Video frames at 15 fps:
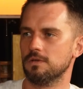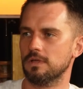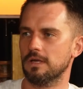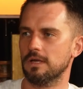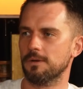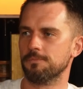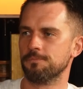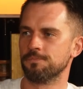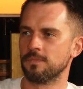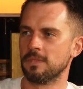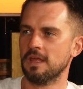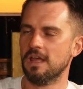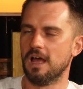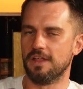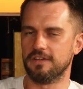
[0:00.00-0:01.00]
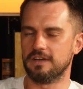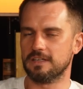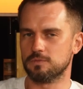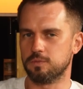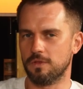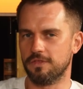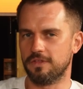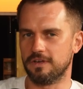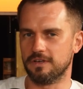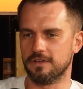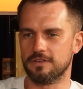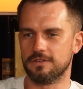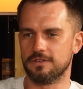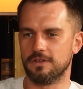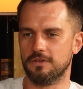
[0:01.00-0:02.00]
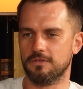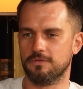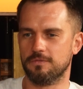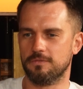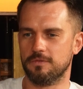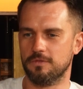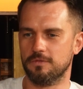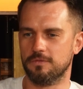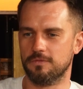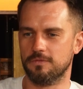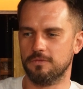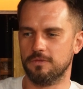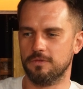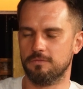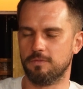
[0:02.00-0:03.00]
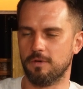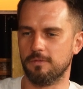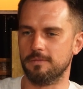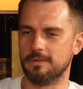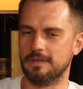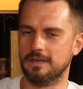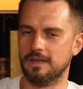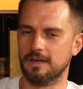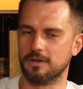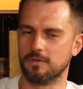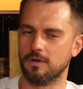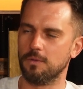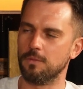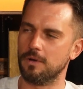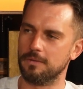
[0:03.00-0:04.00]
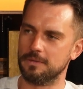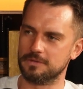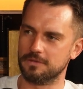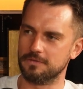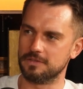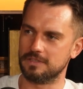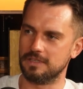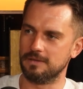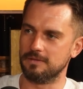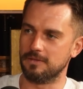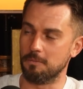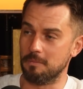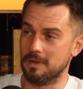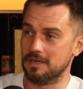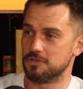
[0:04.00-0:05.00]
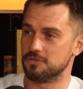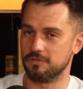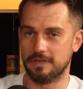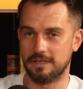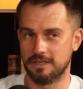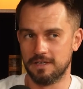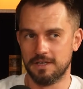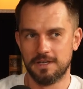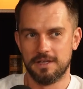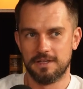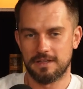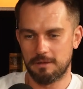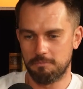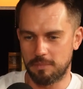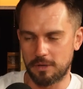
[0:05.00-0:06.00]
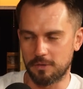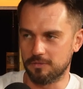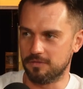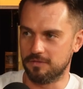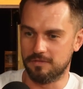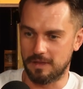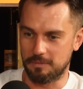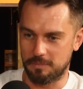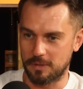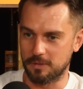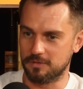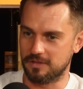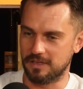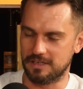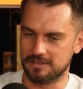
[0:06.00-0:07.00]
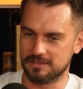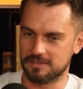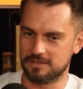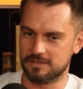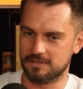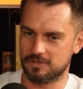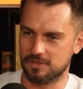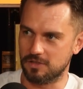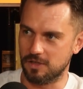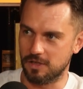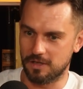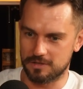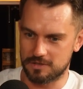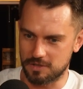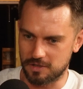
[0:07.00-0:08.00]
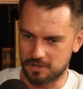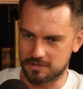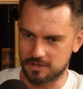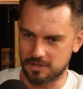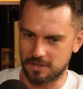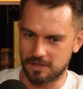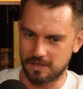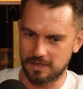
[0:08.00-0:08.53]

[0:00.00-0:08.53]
Yeah, I think that's one thing that you've probably learned quite well is obviously the military. They build things to